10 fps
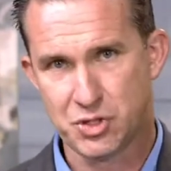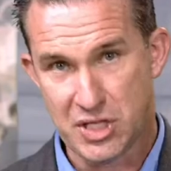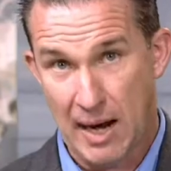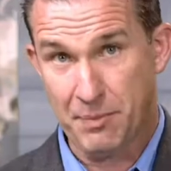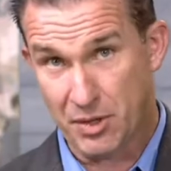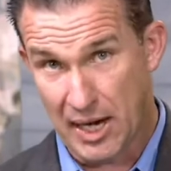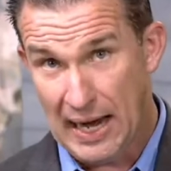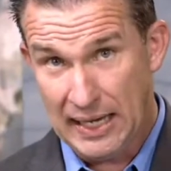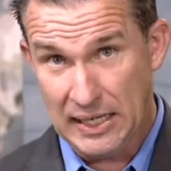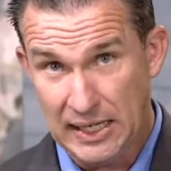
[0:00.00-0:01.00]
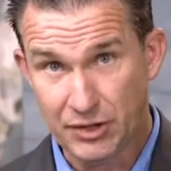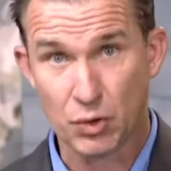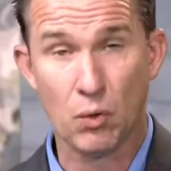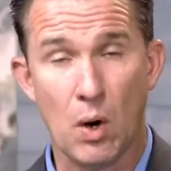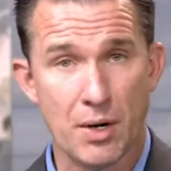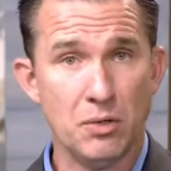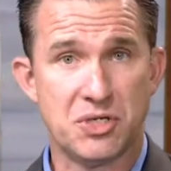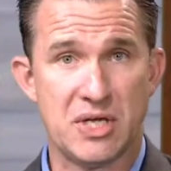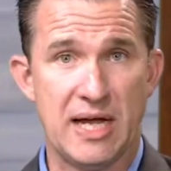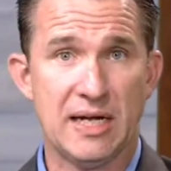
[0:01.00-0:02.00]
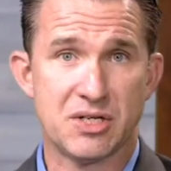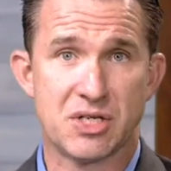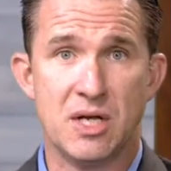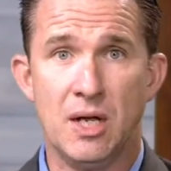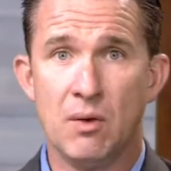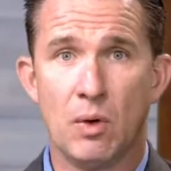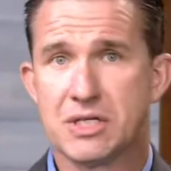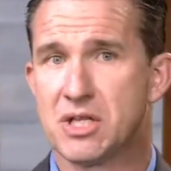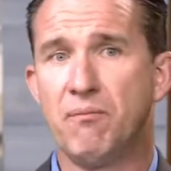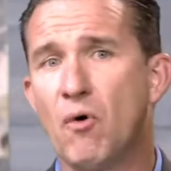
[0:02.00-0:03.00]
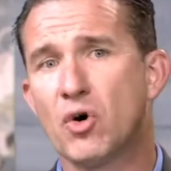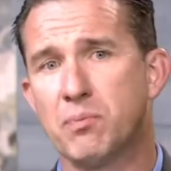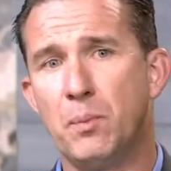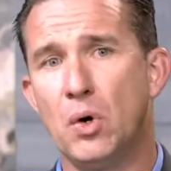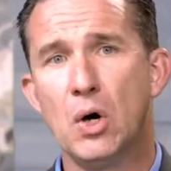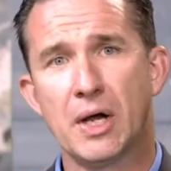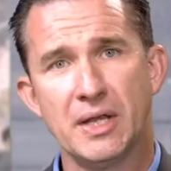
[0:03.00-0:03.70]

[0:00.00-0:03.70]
chapter 90 through 106 was the fourth book,